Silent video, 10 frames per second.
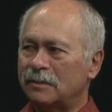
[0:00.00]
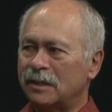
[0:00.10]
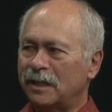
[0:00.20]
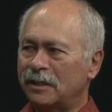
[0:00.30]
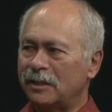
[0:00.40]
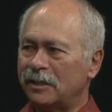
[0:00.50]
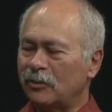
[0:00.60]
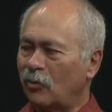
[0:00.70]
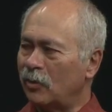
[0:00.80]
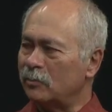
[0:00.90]
get the
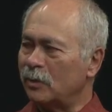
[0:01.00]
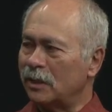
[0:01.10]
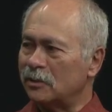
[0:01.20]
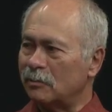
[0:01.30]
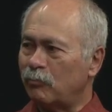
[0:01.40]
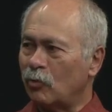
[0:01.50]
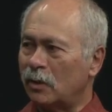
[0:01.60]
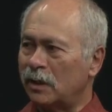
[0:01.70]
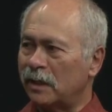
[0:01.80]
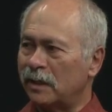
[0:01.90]
encouragement and
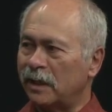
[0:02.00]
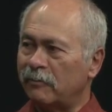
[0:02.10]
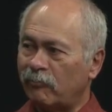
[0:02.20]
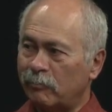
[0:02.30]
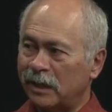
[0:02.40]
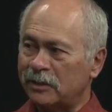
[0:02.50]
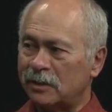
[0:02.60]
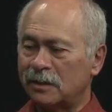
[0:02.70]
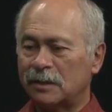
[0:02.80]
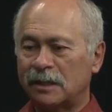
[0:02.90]
support and
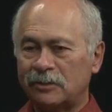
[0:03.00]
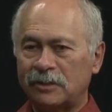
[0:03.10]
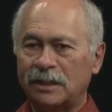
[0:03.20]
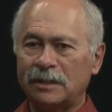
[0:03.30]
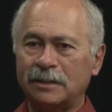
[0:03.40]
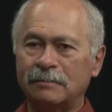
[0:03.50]
information that you need.